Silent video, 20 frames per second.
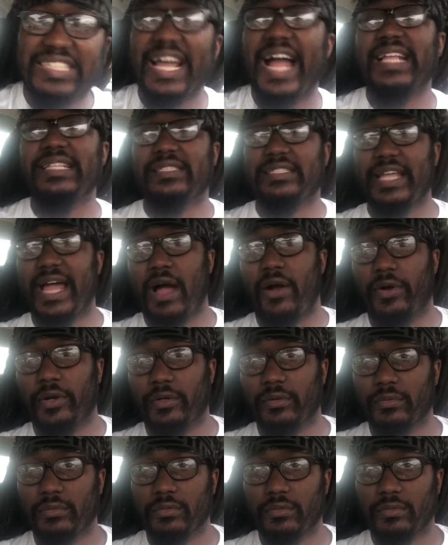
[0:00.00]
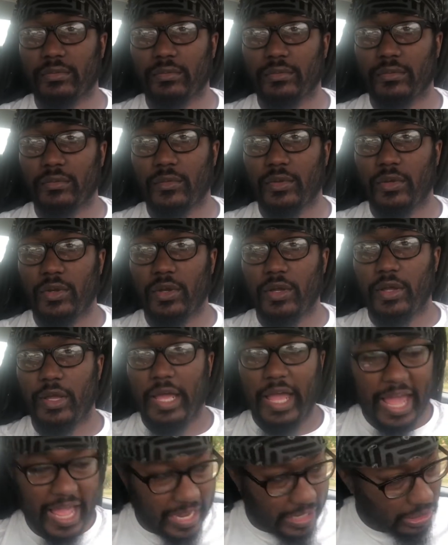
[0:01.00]
Titans Tower,
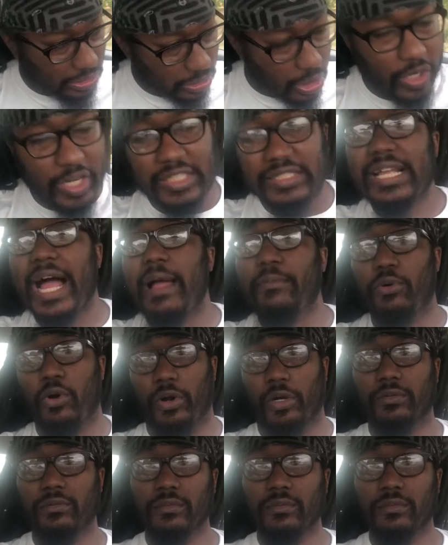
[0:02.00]
including Cyborg.